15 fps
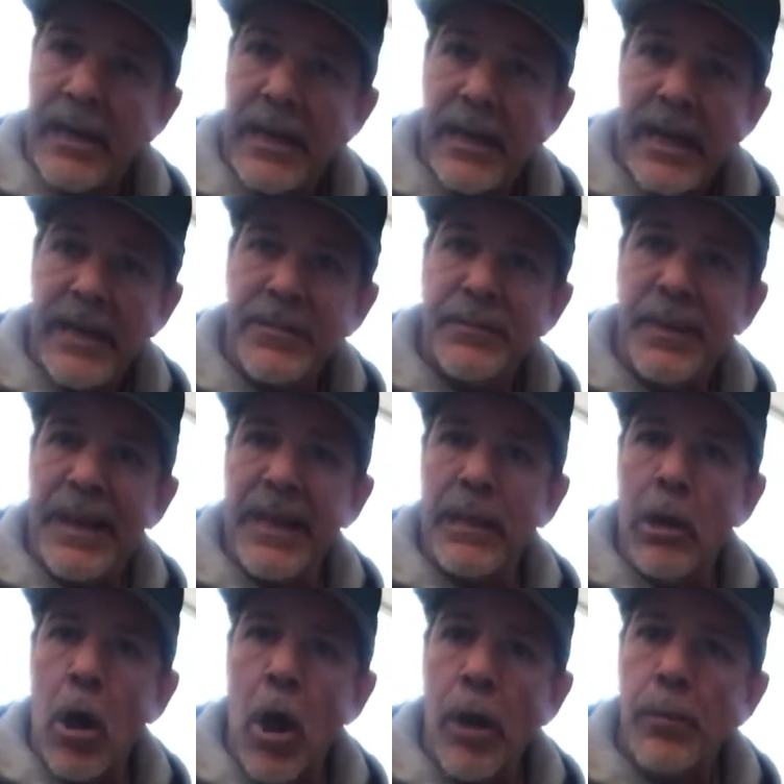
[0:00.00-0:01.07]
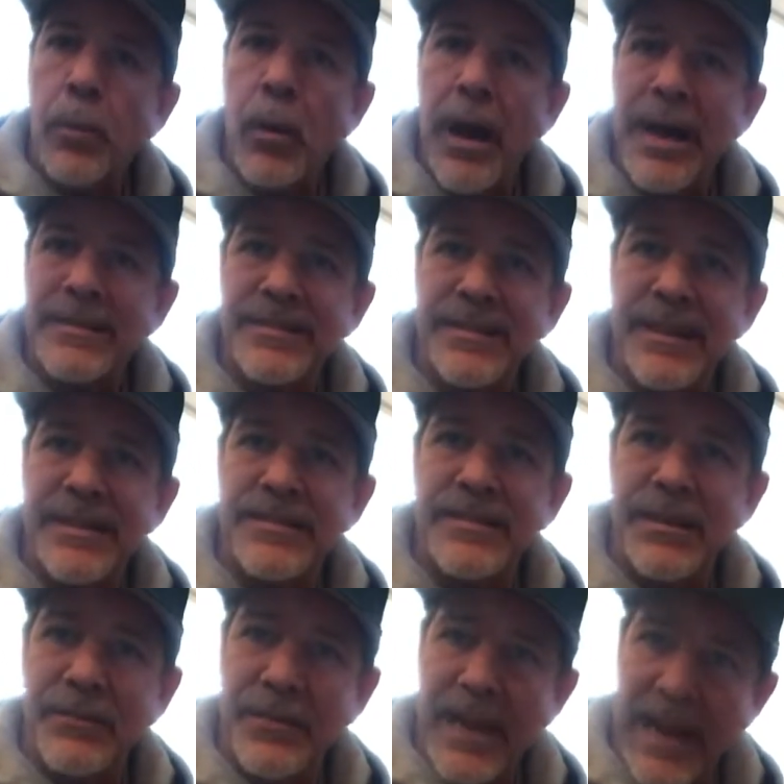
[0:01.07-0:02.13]
it's been a long process
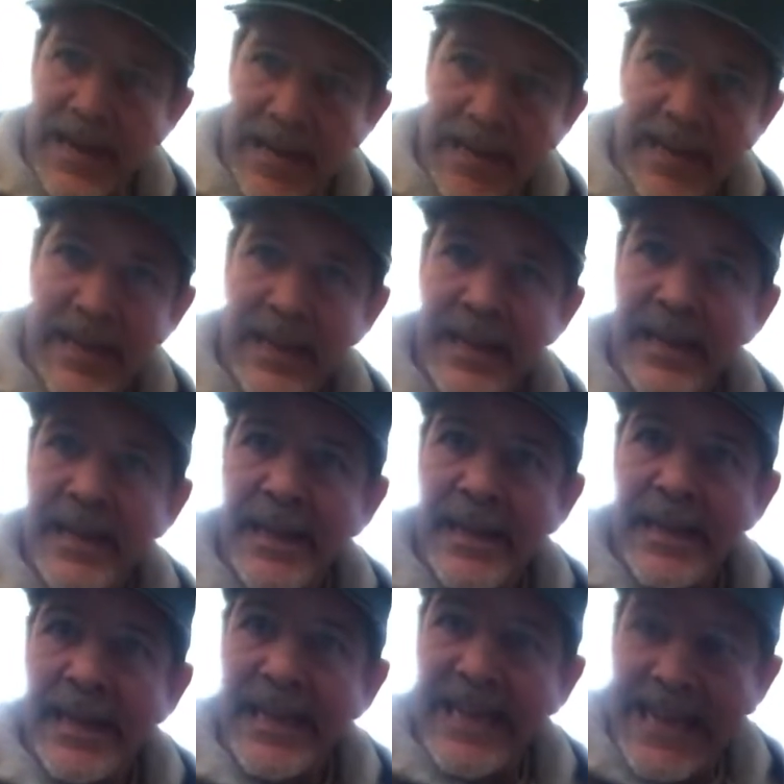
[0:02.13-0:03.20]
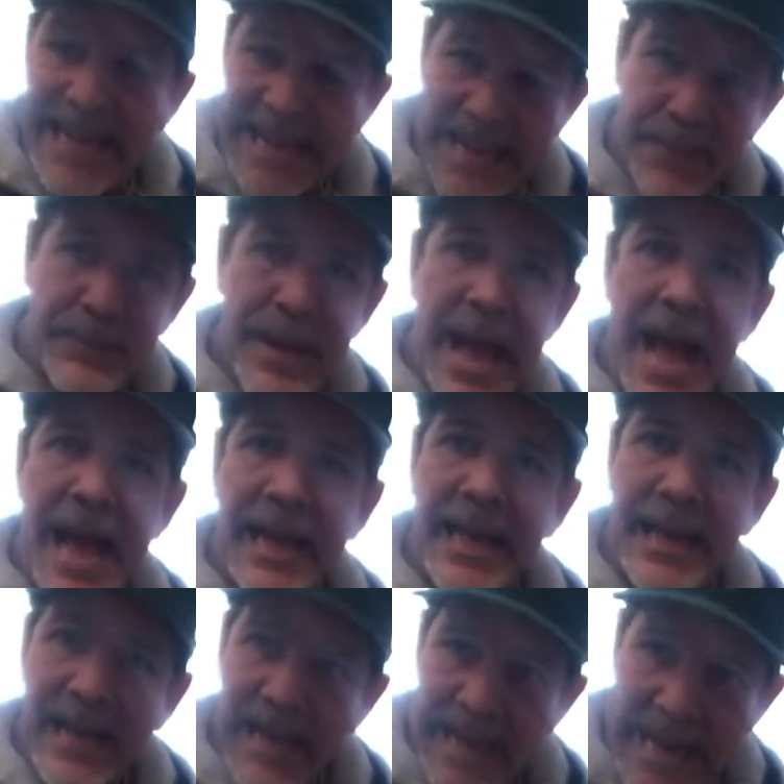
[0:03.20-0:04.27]
of kind of getting back
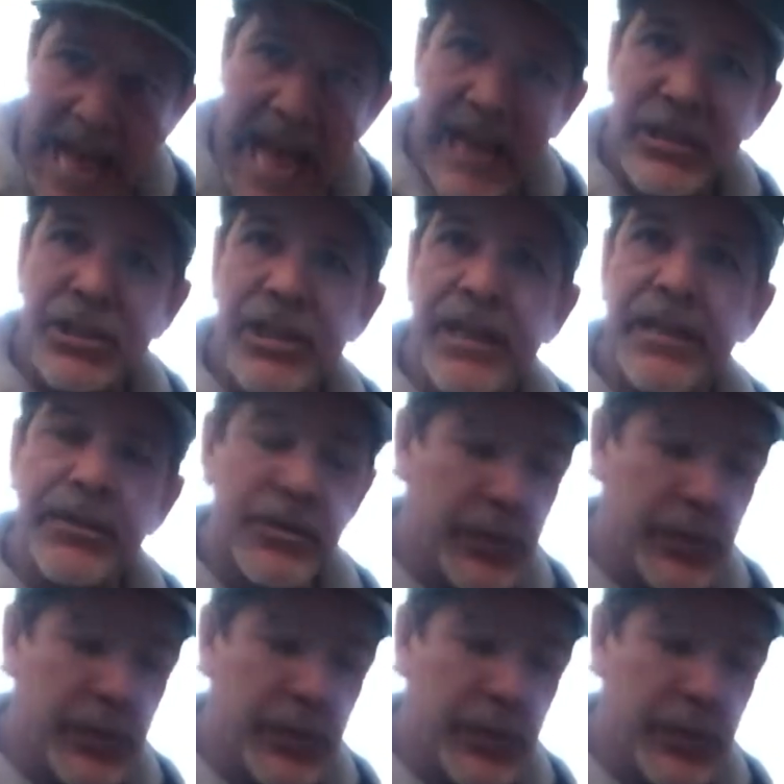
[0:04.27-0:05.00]
in action to